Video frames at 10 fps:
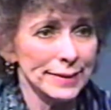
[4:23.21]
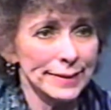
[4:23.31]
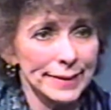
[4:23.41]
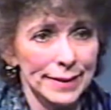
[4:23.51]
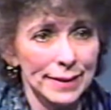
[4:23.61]

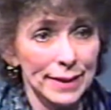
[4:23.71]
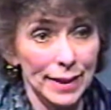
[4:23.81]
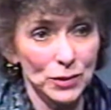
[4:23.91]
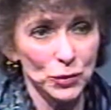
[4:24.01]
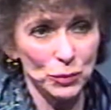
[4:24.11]
city,
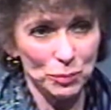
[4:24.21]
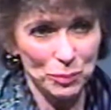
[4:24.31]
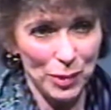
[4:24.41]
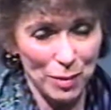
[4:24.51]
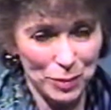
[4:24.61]
as you
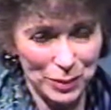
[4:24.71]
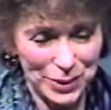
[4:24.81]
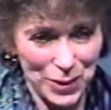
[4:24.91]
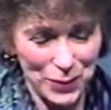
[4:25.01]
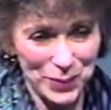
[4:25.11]
probably
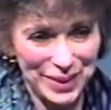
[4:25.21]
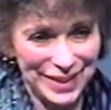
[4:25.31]
know.